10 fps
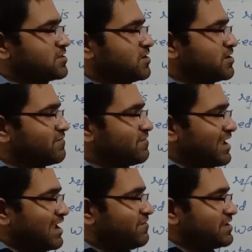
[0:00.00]
the
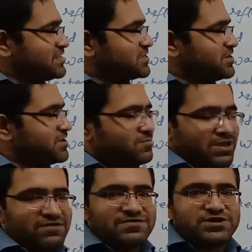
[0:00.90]
incident
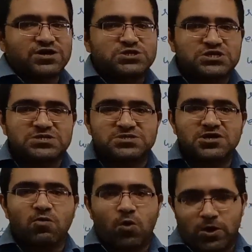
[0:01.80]
wave touches
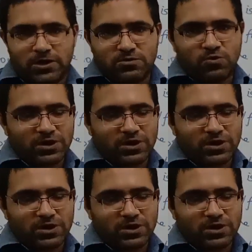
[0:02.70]
the wall.